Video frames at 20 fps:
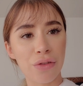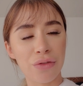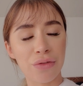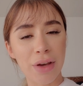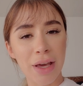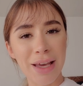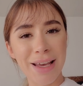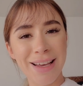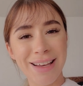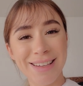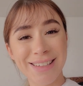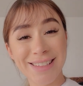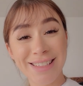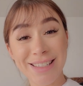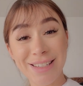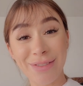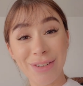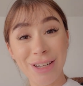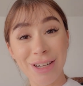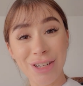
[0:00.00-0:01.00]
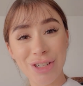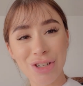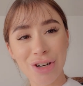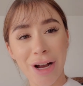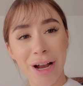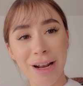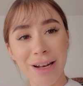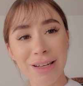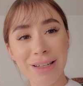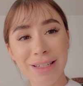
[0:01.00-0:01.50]
face when you're
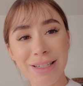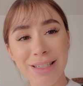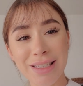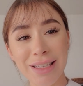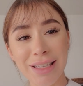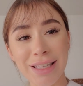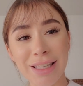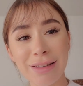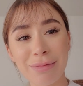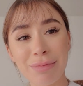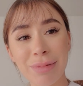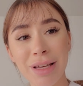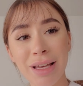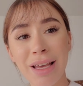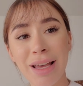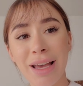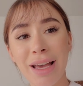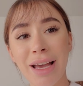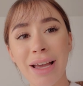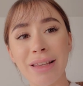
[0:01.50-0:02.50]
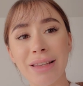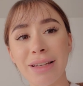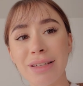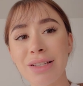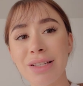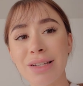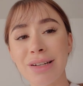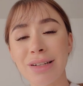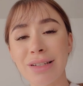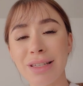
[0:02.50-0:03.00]
trying to sleep and
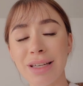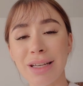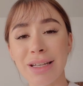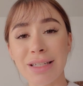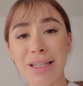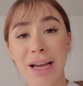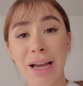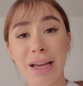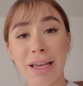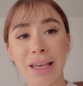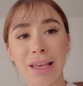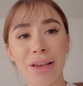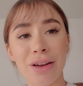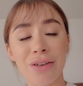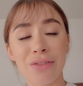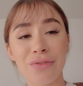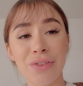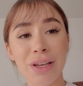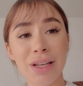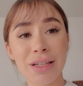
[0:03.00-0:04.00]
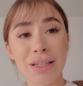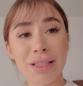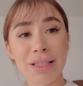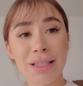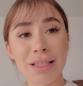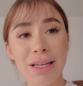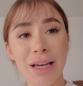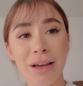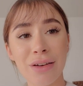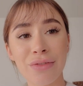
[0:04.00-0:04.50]
then starts like attacking your feet and
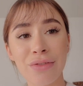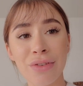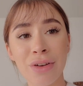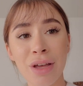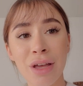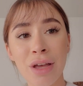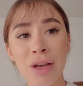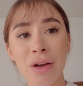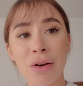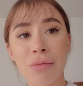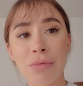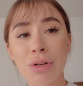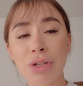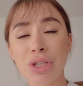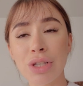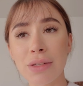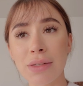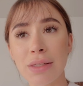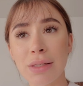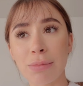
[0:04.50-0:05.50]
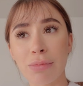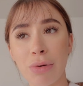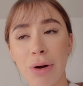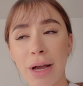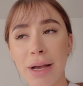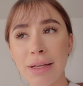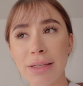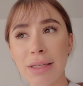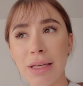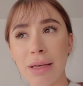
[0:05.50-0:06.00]
stuff which is
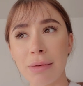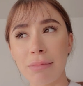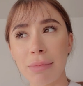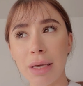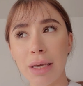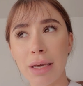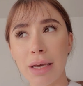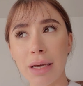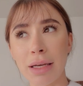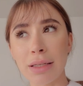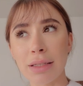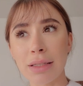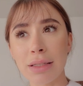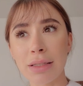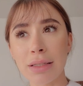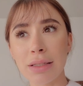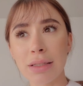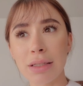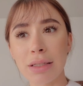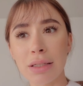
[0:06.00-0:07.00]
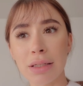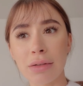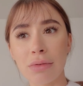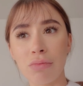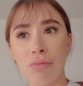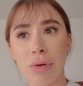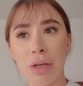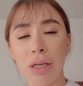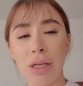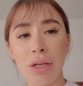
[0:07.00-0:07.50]
surprising because
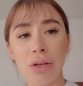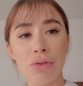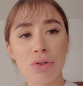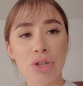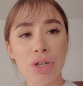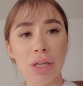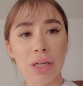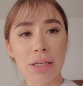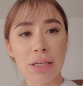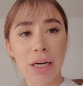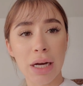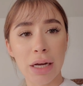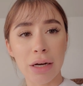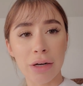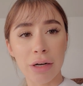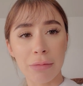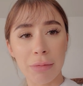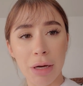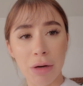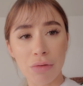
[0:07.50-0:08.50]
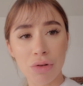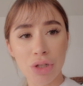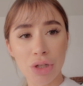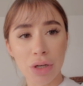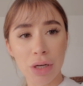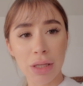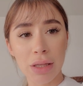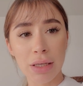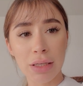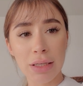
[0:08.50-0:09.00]
we usually tire him out
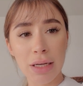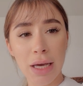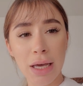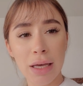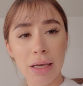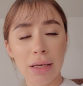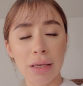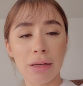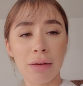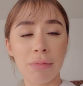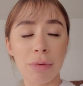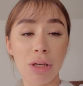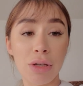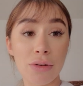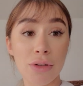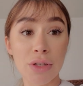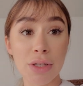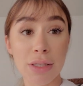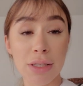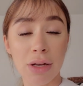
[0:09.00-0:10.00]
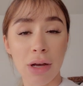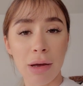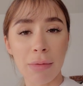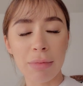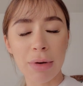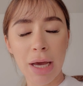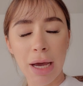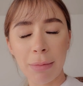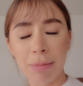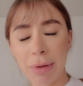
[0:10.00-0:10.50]
during the day i mean you just saw
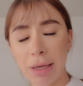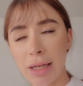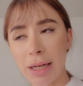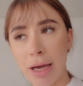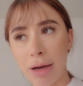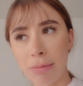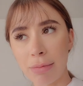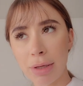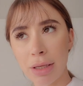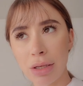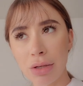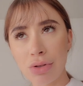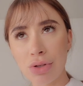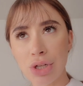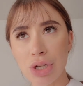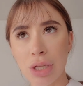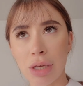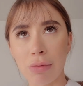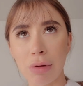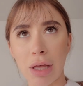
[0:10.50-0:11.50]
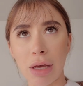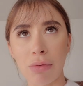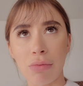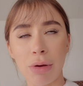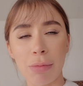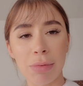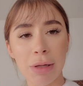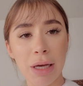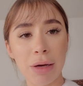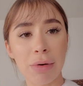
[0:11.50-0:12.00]
him napping now but usually like
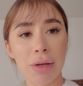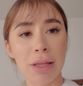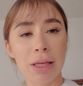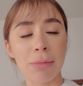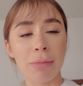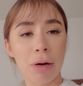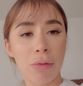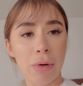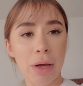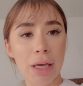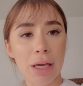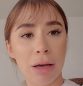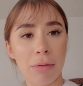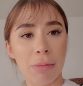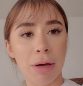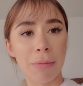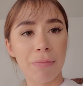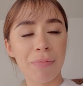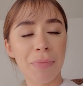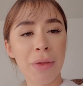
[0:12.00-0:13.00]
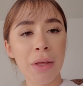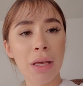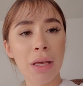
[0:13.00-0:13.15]
we play with him and wake him up